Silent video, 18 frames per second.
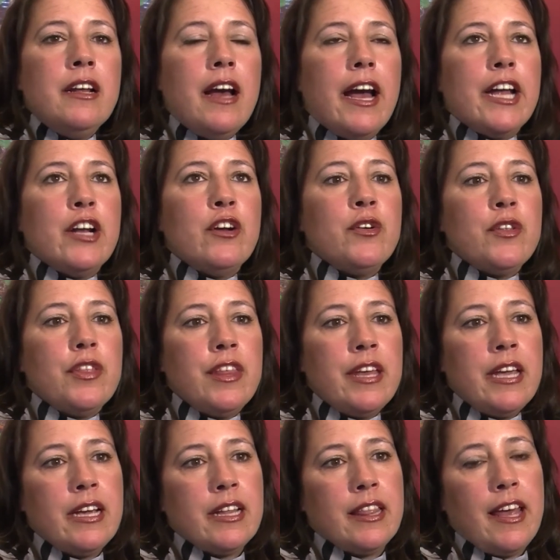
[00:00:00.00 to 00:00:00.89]
I don't
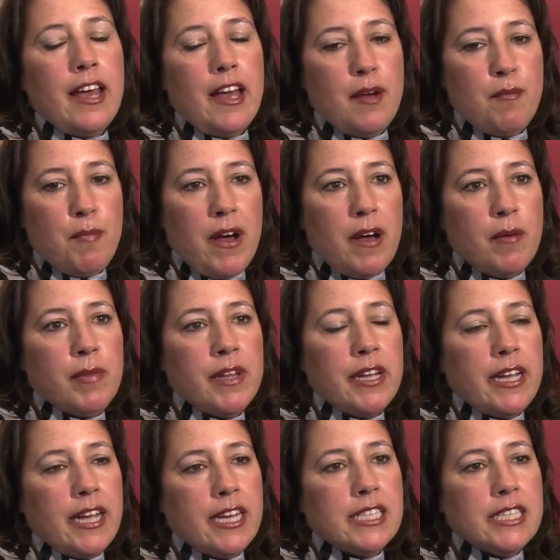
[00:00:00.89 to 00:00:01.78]
think that
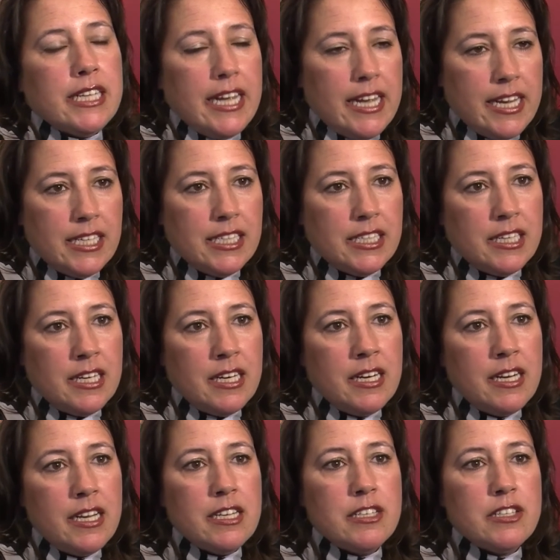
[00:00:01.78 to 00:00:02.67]
public
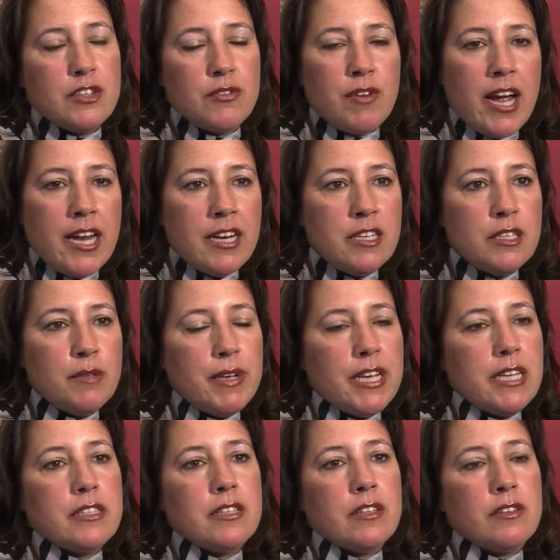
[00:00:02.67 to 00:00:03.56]
education is threatened,
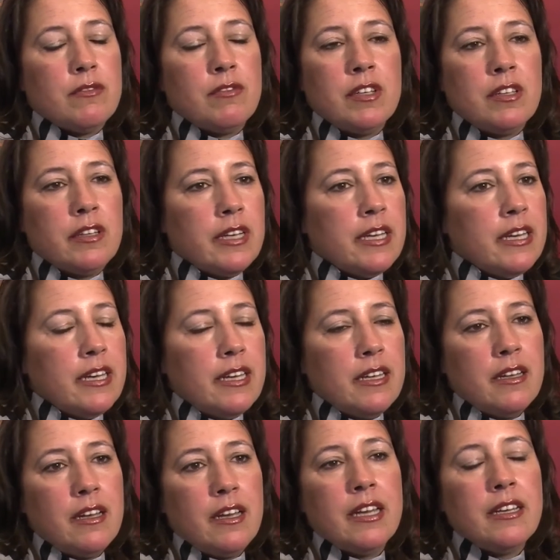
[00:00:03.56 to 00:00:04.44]
because there
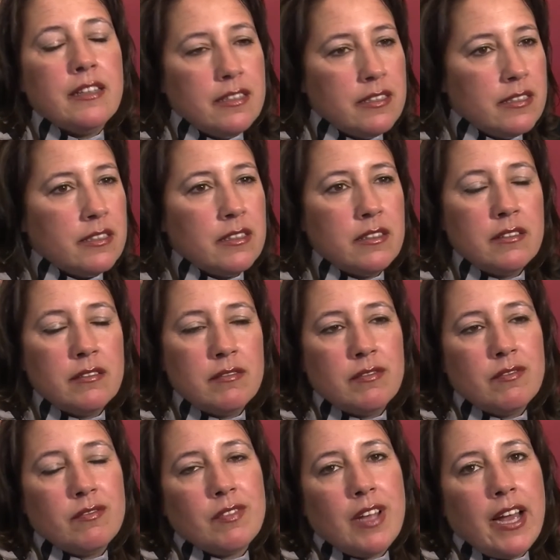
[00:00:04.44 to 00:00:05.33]
really is,
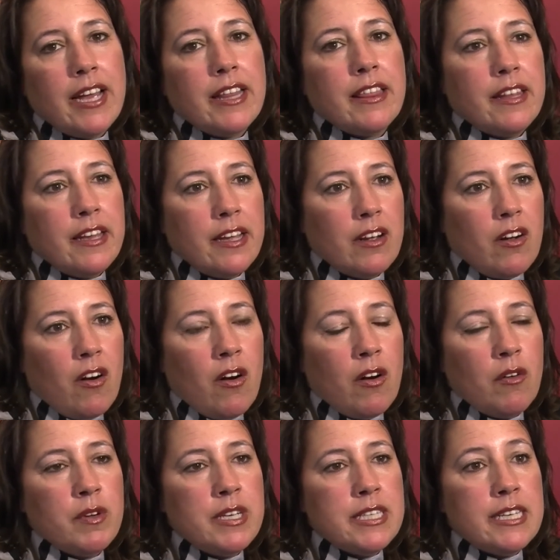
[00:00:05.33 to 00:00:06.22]
I think,
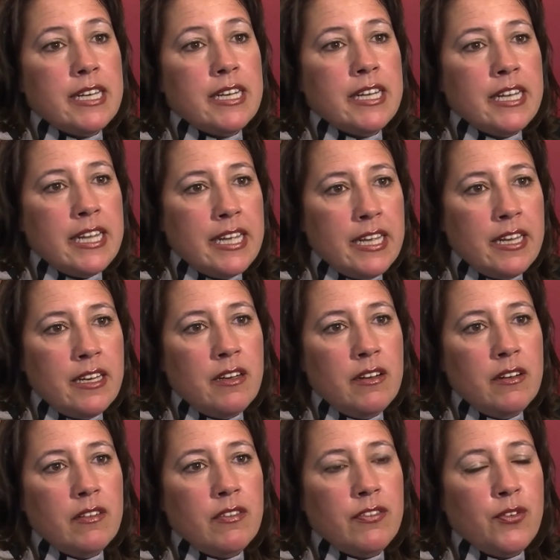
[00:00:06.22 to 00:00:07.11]
always a
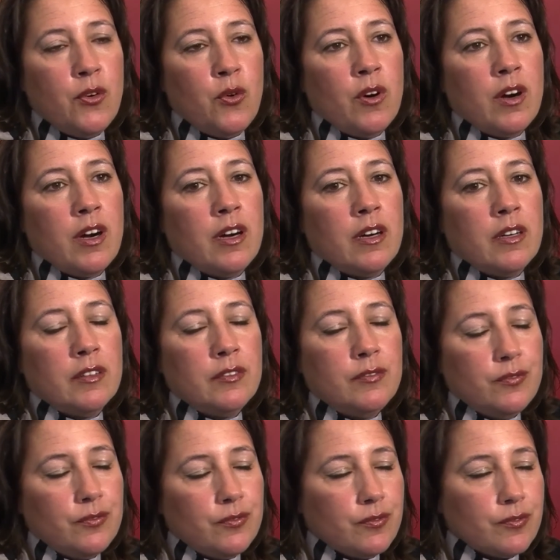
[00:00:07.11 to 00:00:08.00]
need
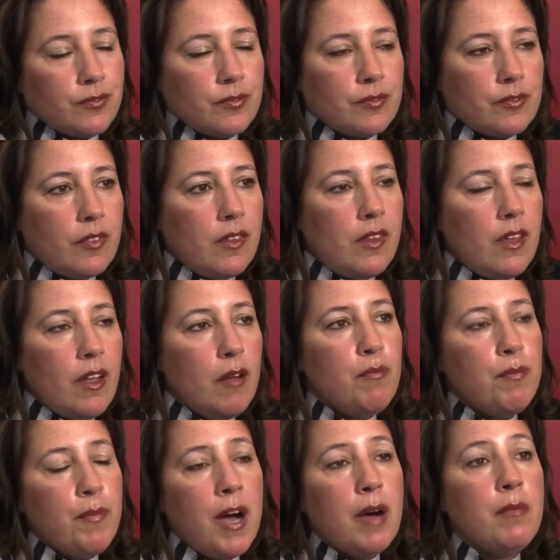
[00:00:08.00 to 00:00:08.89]
for
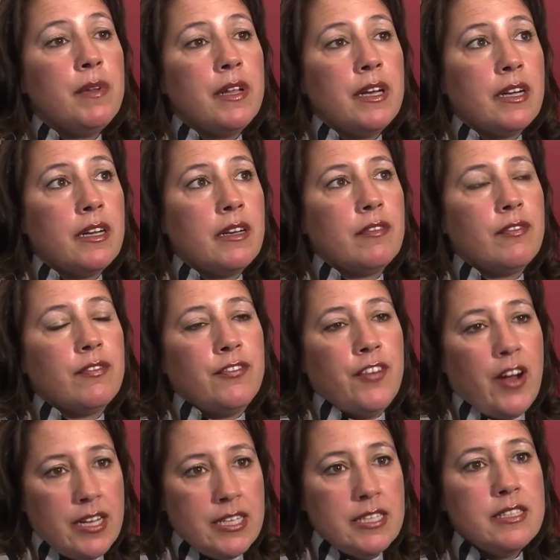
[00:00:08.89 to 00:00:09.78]
public
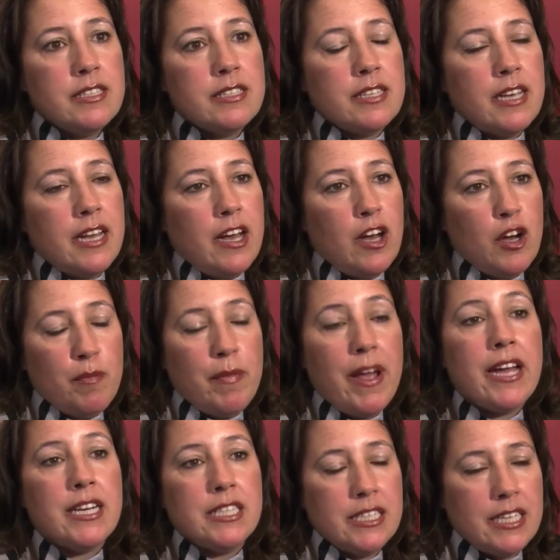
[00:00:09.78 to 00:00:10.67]
funds to
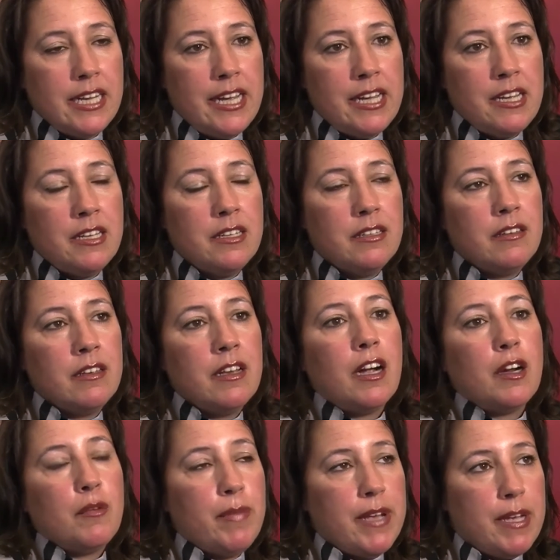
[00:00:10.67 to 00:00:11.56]
help educate
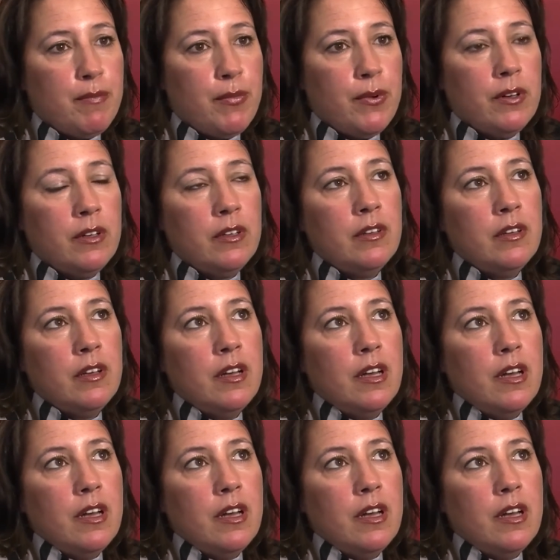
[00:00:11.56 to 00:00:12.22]
young people.